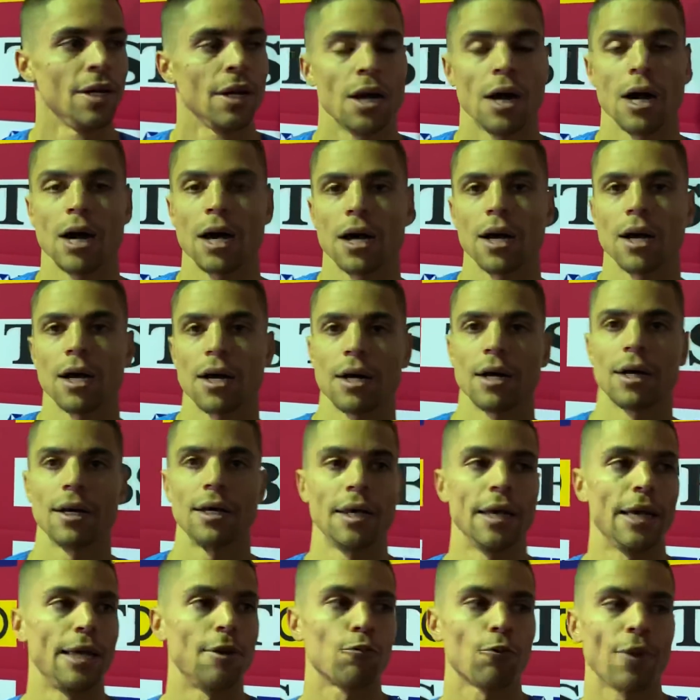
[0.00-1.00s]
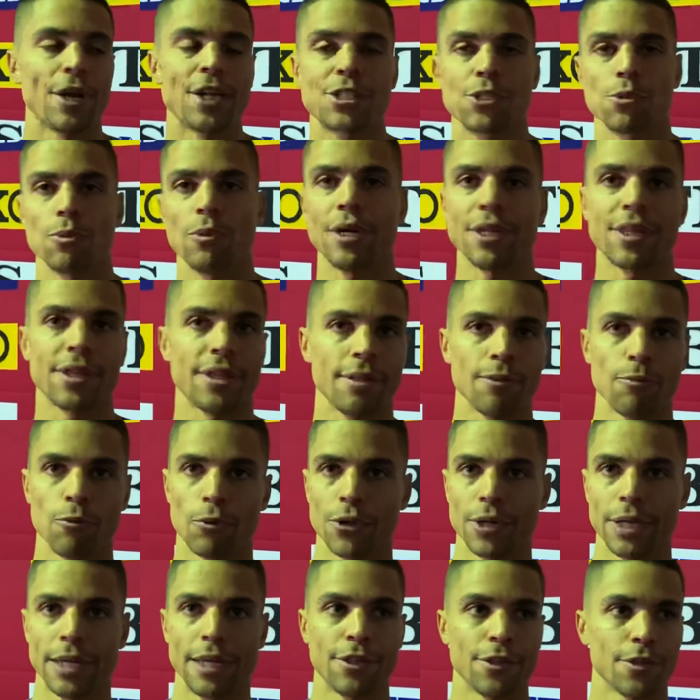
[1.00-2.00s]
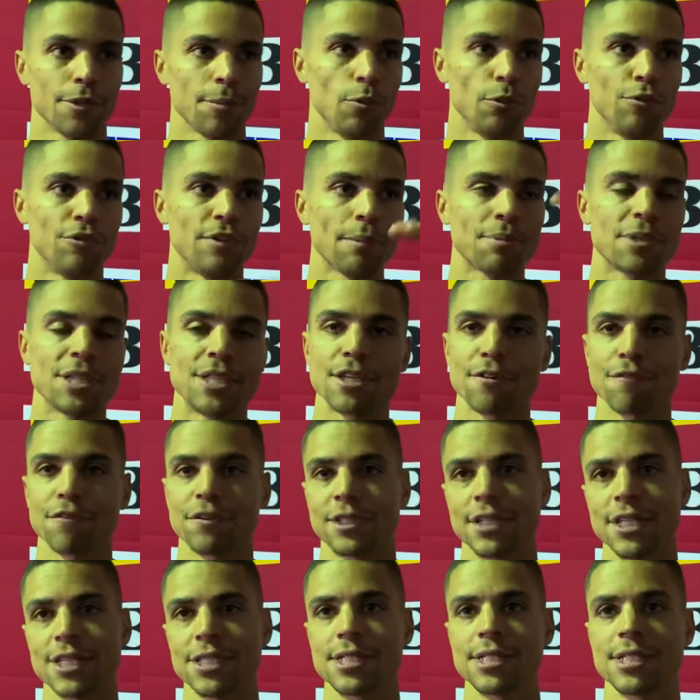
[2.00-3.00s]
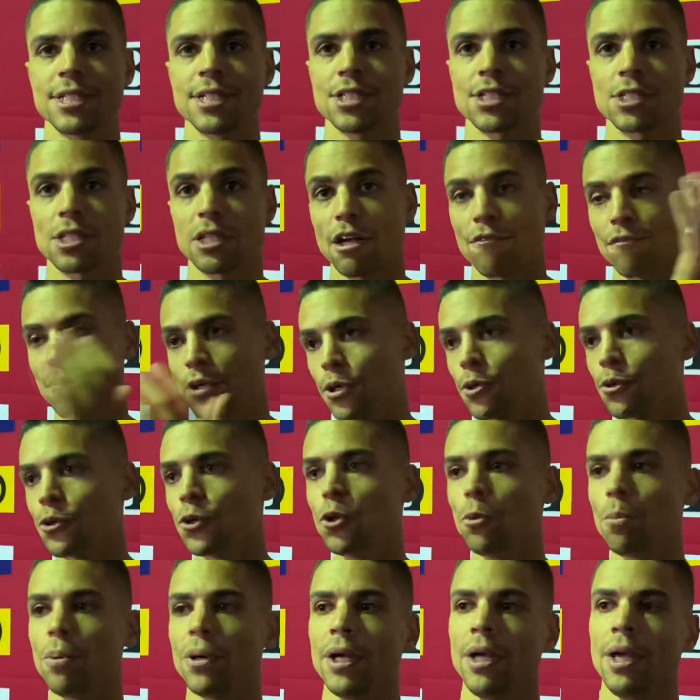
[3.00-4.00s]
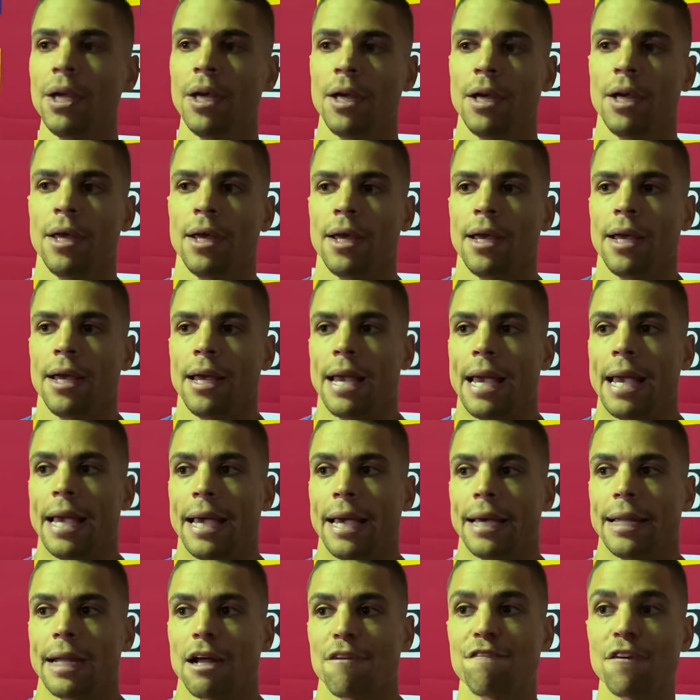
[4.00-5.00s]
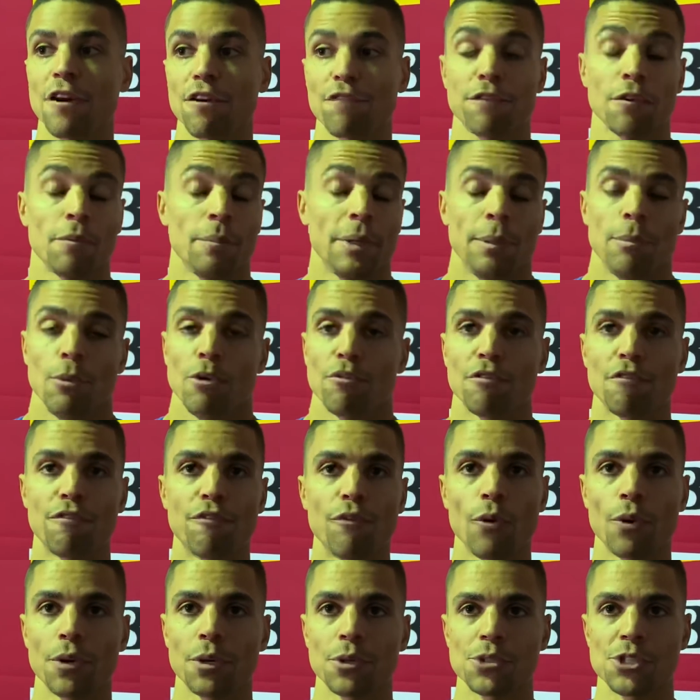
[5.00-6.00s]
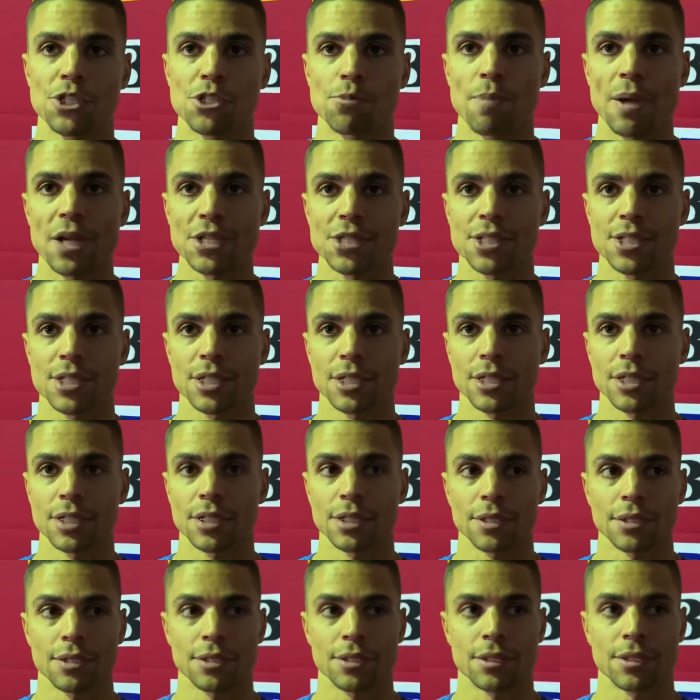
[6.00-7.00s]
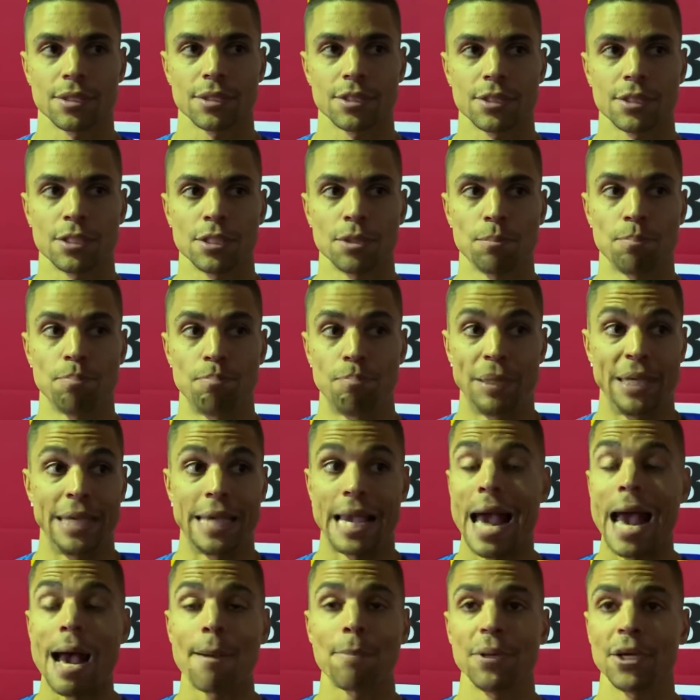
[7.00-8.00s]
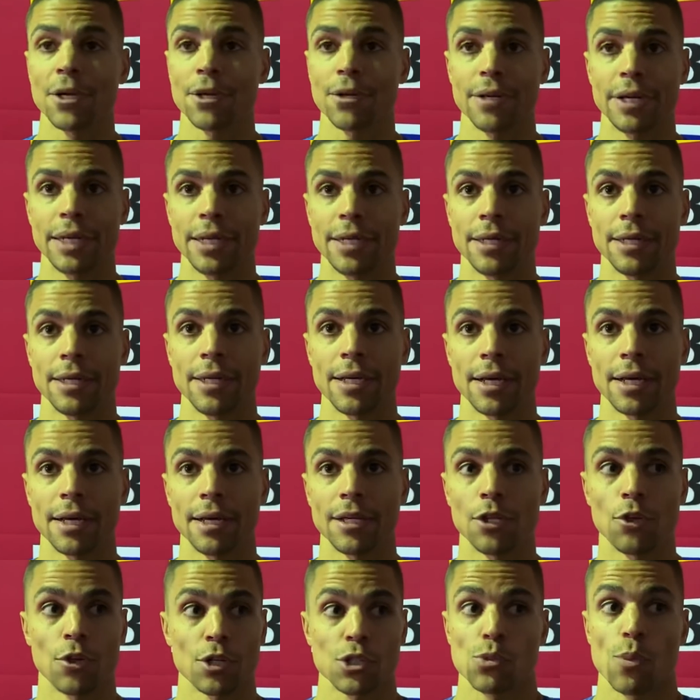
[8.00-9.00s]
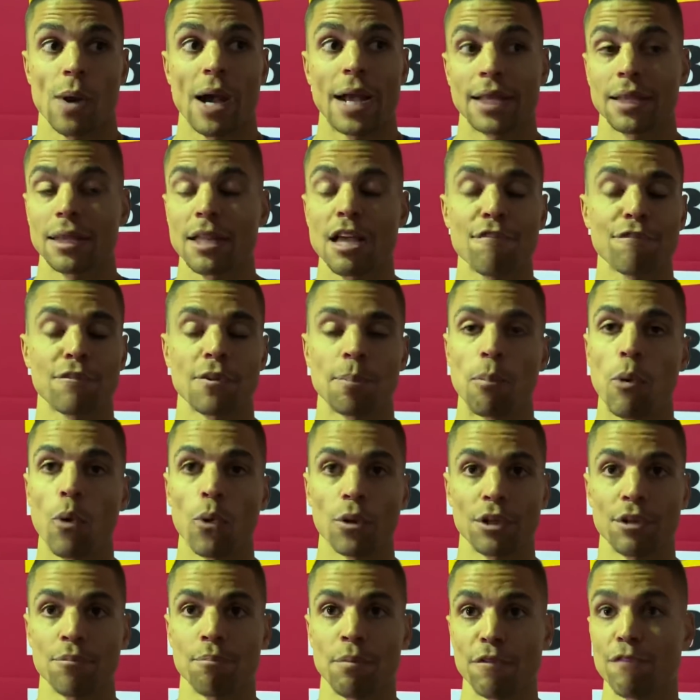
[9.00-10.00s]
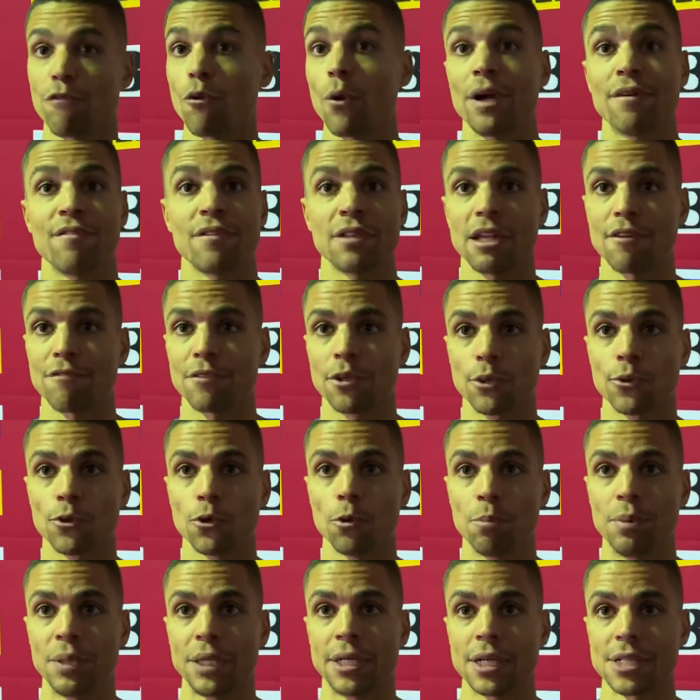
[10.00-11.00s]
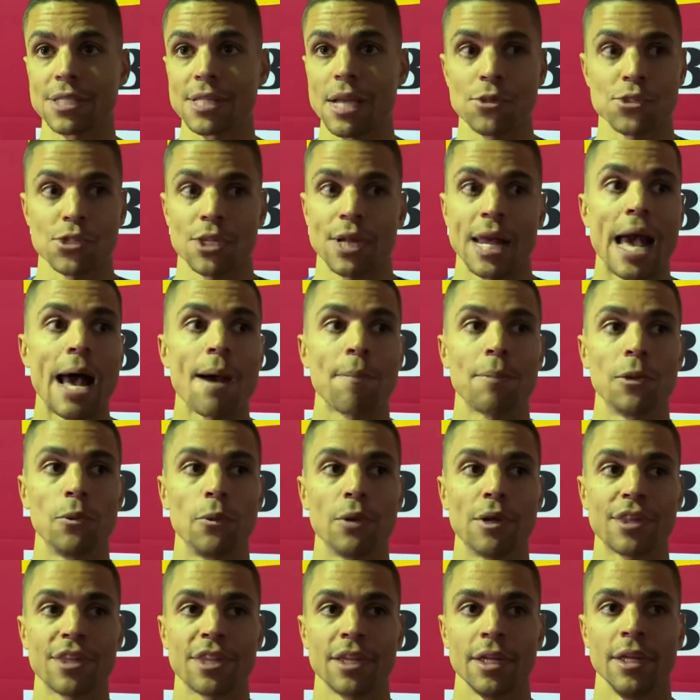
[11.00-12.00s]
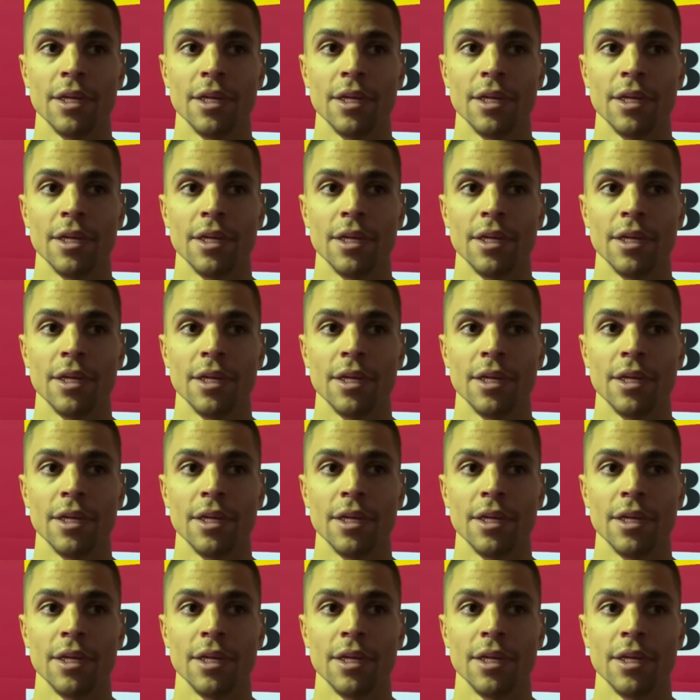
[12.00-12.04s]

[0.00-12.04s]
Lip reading: and race with were either moved up to different distances, left the group, and I felt for me moving forward, it was just best to be happier, and that's why I left Portland before I even left the group, because I was unhappy with